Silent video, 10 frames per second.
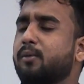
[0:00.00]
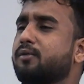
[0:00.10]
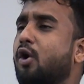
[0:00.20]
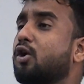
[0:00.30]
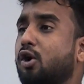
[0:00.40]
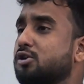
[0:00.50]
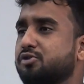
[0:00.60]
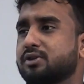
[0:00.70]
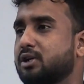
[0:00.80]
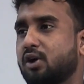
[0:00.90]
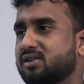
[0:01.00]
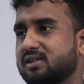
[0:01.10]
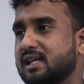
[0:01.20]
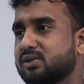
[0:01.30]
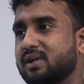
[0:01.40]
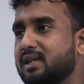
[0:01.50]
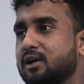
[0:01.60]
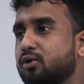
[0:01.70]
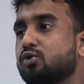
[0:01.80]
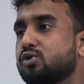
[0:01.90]
a couple of wrong calls during the toss, and that's why
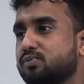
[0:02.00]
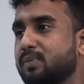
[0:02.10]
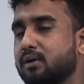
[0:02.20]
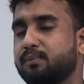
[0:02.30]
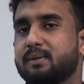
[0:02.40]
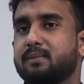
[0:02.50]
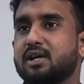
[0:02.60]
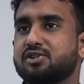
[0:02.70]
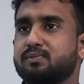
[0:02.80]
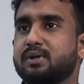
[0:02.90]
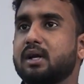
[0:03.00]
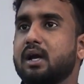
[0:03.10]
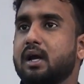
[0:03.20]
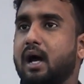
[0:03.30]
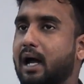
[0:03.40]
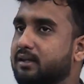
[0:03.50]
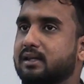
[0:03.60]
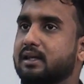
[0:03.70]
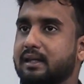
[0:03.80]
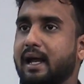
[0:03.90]
they had to lose by a big margin. But
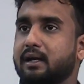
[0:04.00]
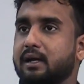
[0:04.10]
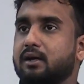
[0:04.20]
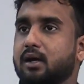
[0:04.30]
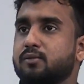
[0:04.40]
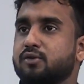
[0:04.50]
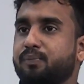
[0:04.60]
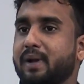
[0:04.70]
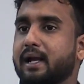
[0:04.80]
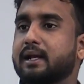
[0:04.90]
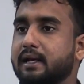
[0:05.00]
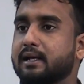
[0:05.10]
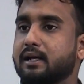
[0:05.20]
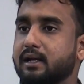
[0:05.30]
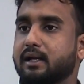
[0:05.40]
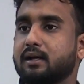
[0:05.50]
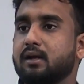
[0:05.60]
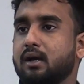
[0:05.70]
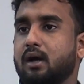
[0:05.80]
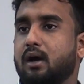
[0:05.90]
other than that, in terms of playing clinical
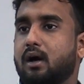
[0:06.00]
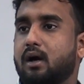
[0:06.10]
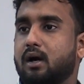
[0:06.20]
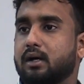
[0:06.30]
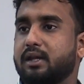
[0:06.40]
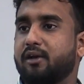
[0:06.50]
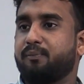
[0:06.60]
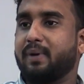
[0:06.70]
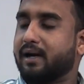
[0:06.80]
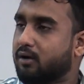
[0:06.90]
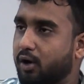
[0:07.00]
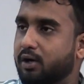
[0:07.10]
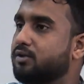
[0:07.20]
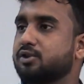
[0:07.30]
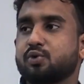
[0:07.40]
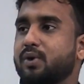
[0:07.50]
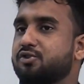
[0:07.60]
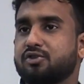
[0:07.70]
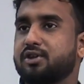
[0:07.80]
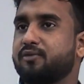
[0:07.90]
cricket, they've played according to the
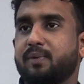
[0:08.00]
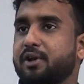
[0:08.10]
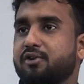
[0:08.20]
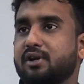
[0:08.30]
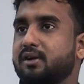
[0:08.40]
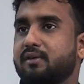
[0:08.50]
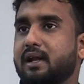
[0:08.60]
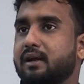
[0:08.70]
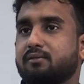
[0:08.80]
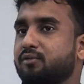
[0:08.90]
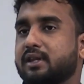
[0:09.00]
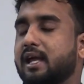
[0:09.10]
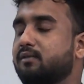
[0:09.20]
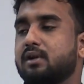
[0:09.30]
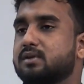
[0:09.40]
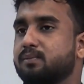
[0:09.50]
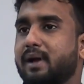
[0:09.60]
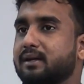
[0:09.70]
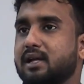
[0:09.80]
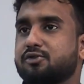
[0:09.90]
situation and they've played really well. And with Kane Williamson
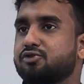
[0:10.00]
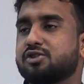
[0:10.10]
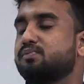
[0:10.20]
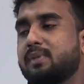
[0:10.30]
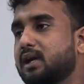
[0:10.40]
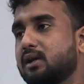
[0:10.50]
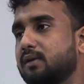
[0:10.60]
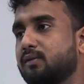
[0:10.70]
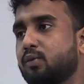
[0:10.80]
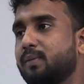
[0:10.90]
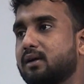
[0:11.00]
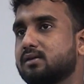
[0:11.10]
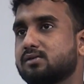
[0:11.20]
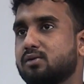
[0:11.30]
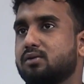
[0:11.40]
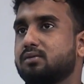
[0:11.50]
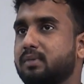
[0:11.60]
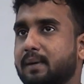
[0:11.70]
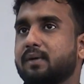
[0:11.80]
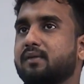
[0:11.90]
back, that should just make it even more better.
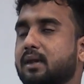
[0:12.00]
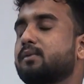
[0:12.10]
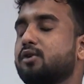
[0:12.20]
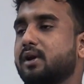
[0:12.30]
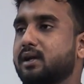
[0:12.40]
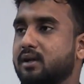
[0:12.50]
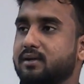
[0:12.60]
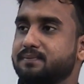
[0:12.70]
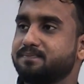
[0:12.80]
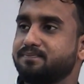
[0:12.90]
So I'm giving them a good 8. Yeah.